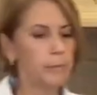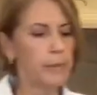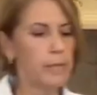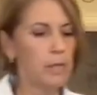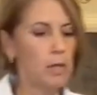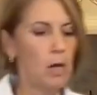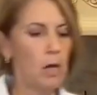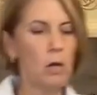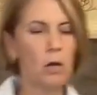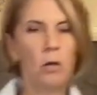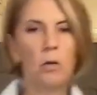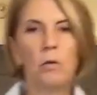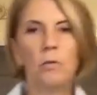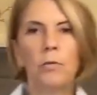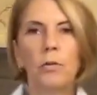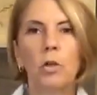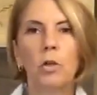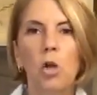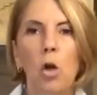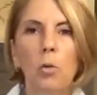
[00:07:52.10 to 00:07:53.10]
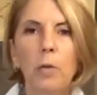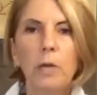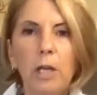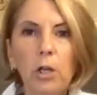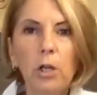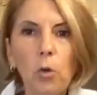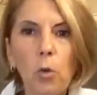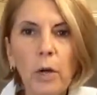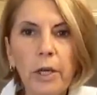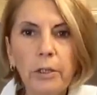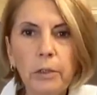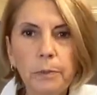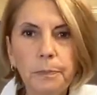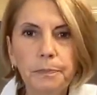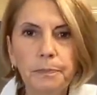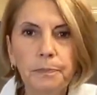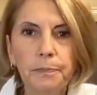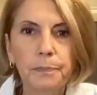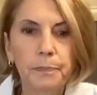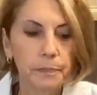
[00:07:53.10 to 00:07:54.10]
bit of coconut oil
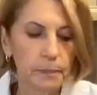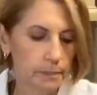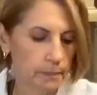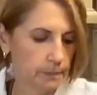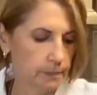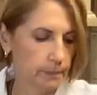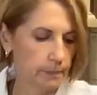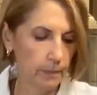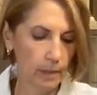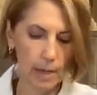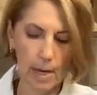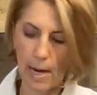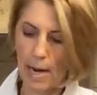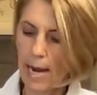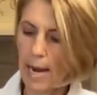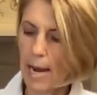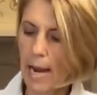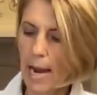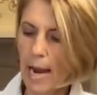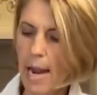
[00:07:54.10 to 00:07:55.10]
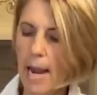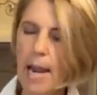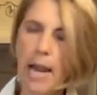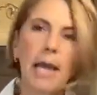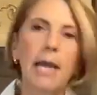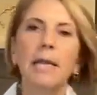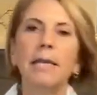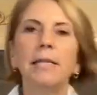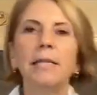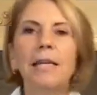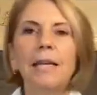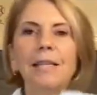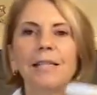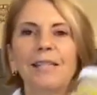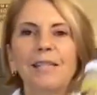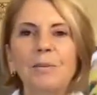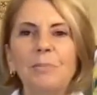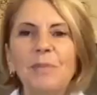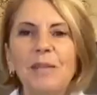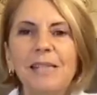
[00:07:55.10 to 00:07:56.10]
and
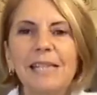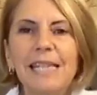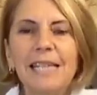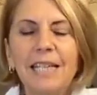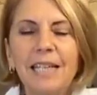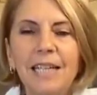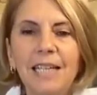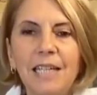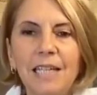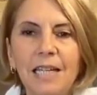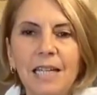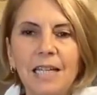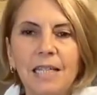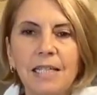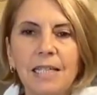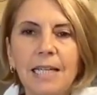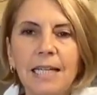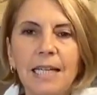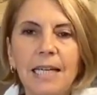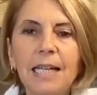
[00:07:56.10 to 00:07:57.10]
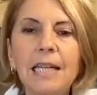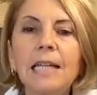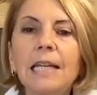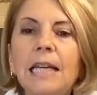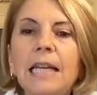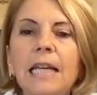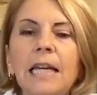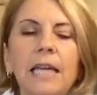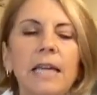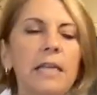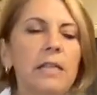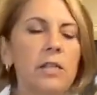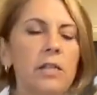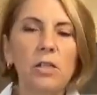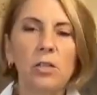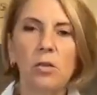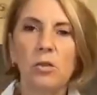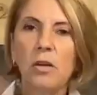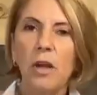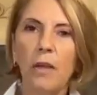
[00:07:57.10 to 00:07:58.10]
some tahini. Tahini
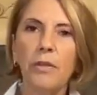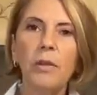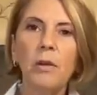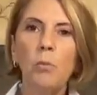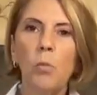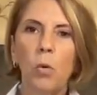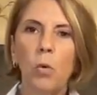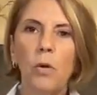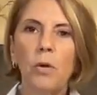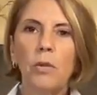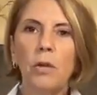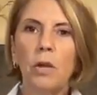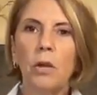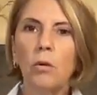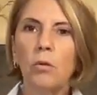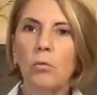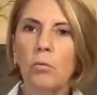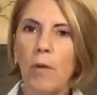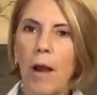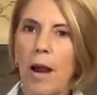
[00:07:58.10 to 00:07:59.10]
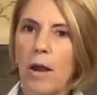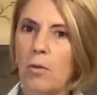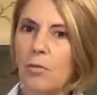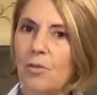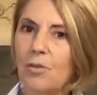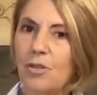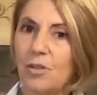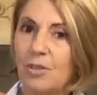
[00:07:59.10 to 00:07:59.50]
is nothing more than ground